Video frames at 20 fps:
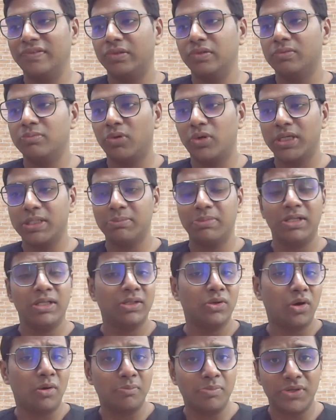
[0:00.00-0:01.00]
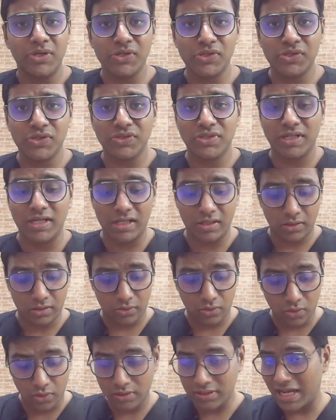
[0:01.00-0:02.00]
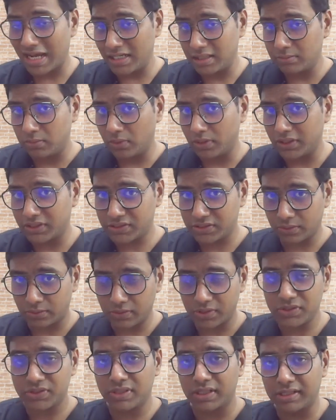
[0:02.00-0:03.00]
you know, bodybuilding competitions and are on anabolic steroids,